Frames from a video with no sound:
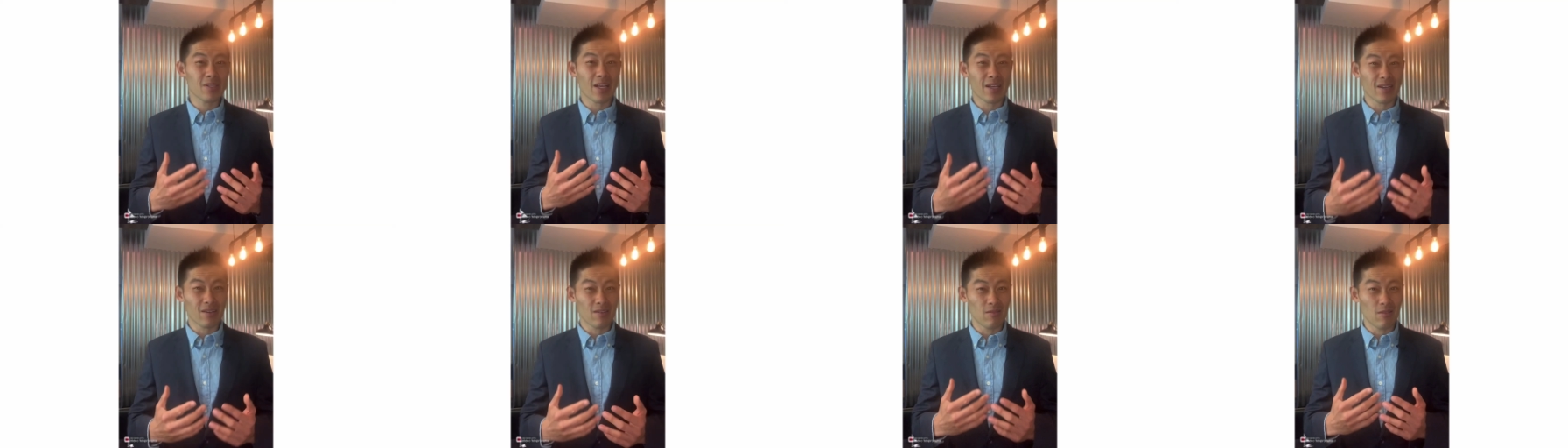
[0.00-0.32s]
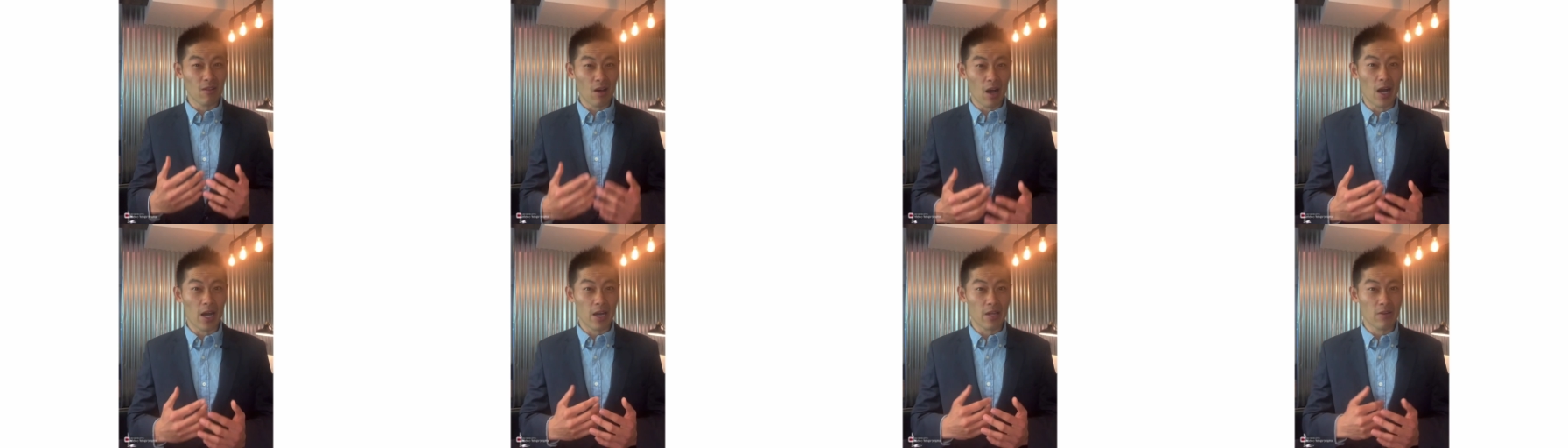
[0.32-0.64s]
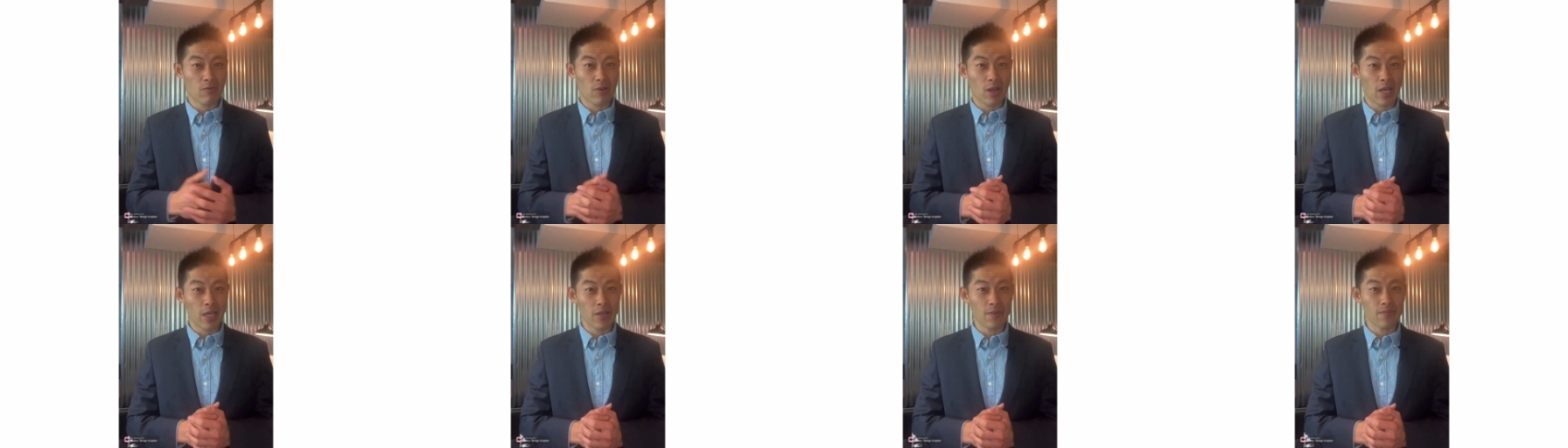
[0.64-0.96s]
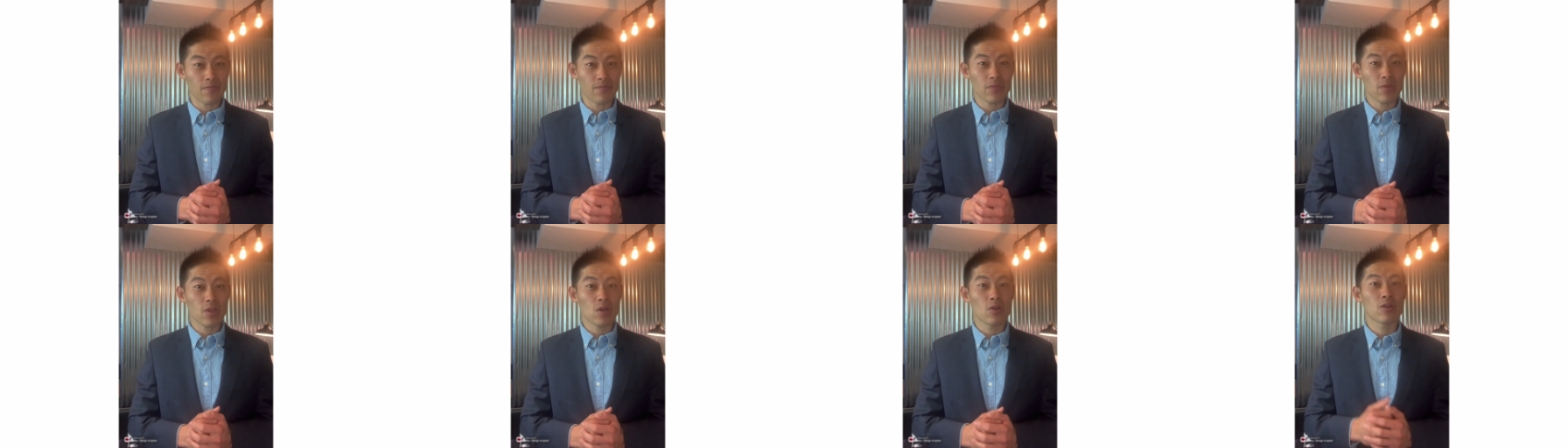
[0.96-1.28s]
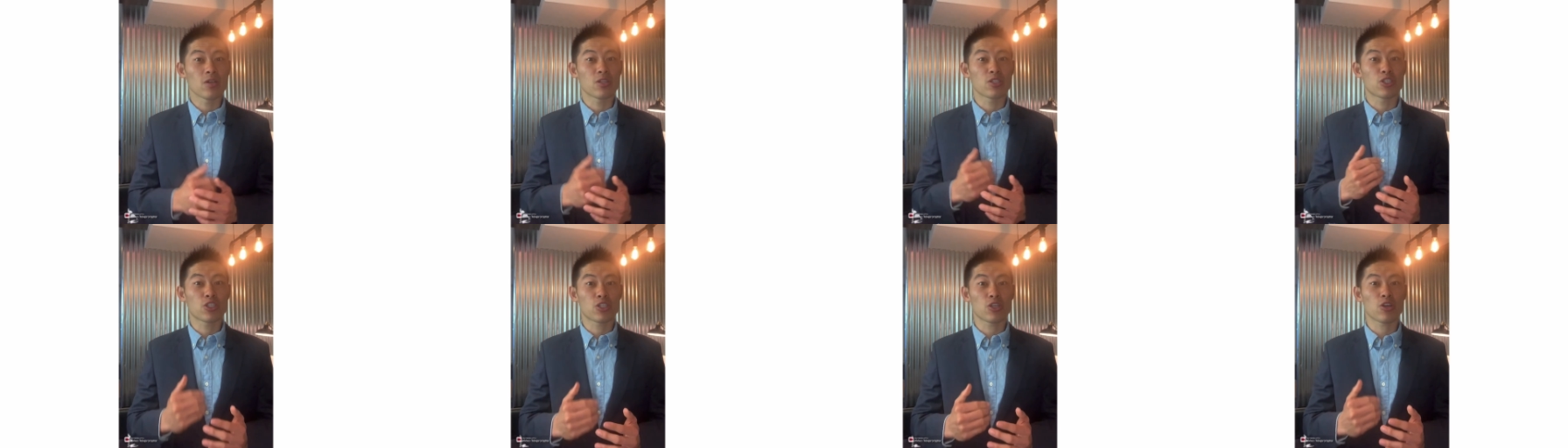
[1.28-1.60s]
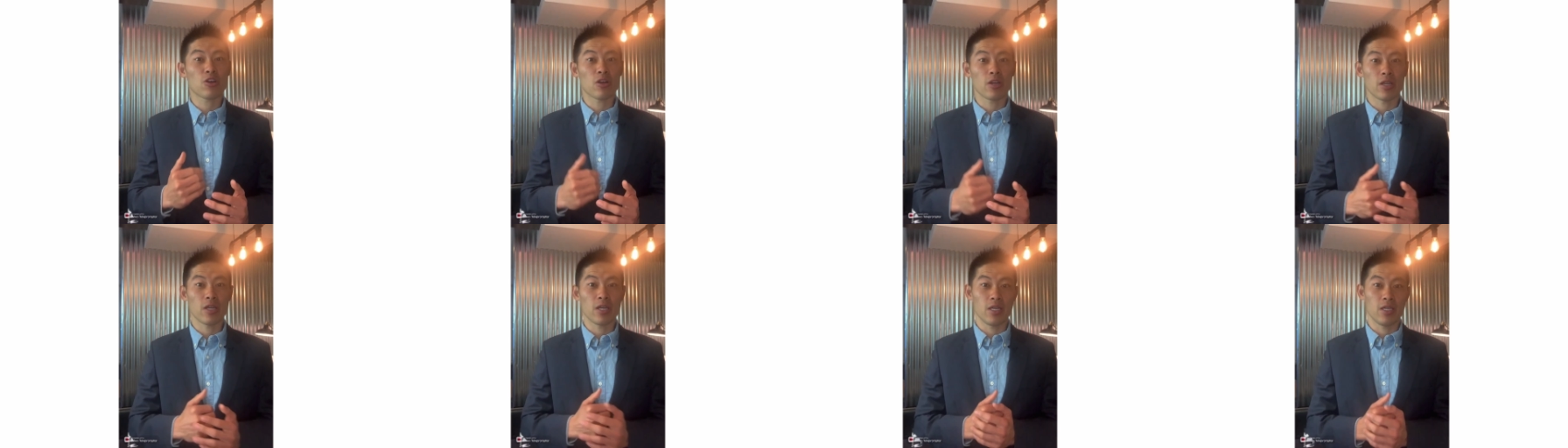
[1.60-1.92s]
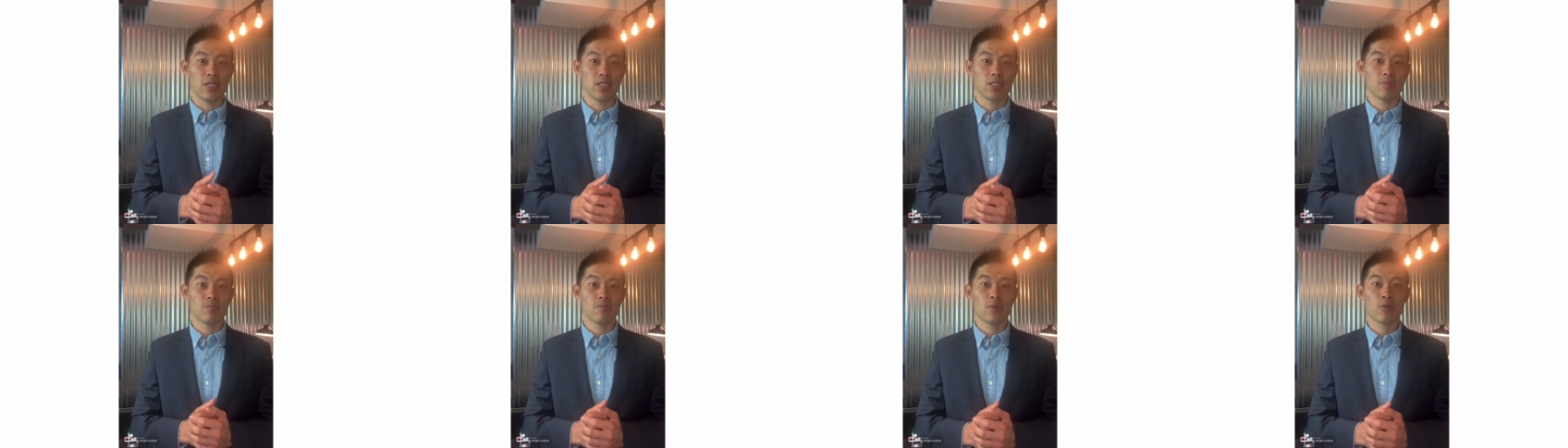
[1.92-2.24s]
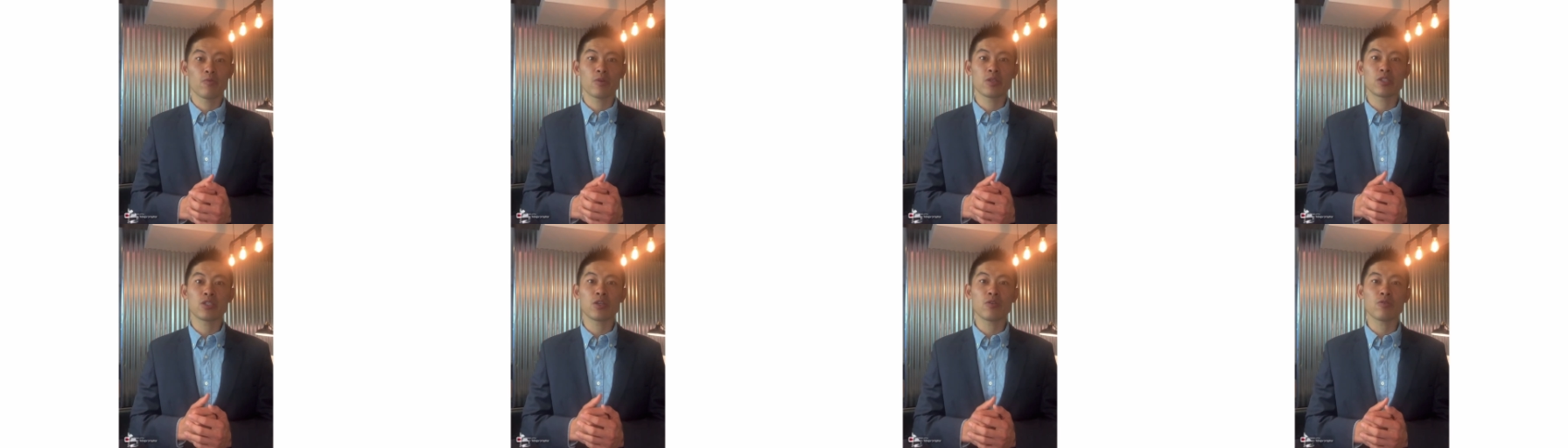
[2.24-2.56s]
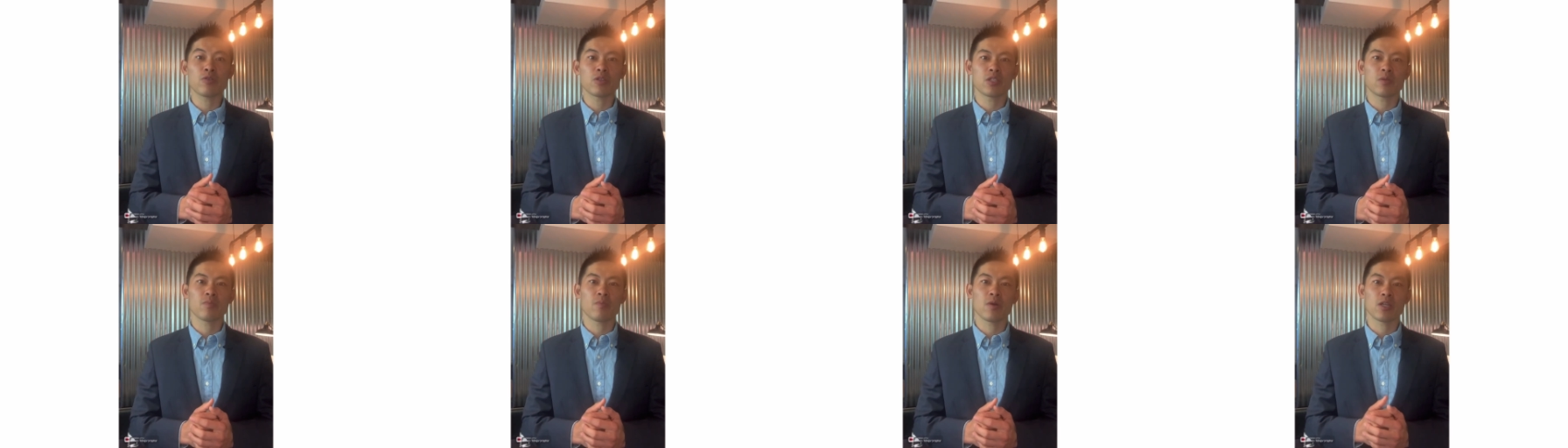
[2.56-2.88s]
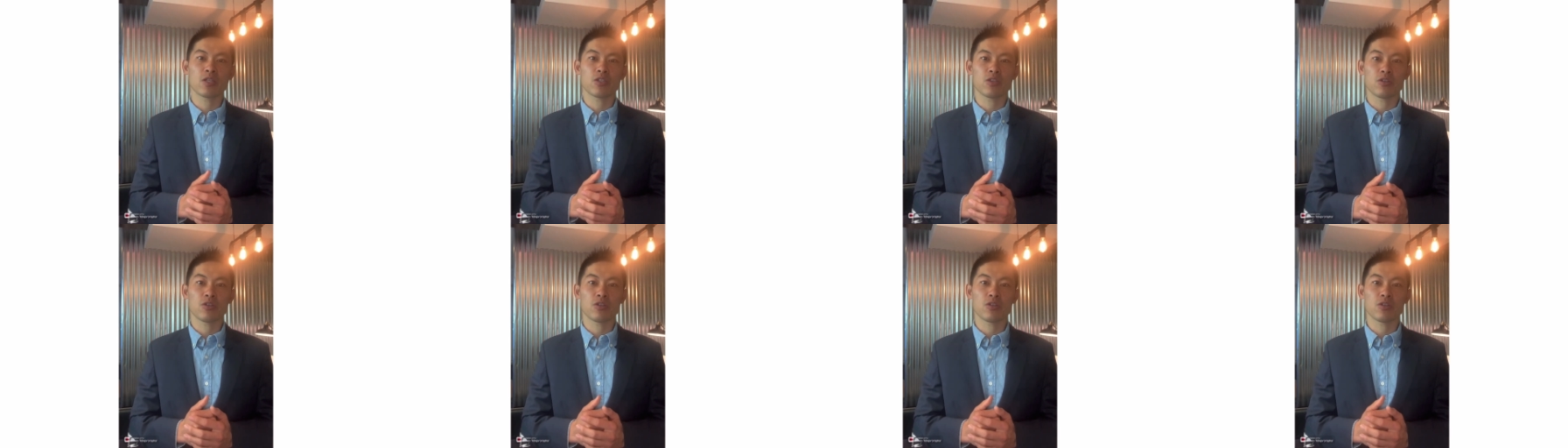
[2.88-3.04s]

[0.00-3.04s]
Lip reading: like a lot, right? Well, it sure is, but we do it to make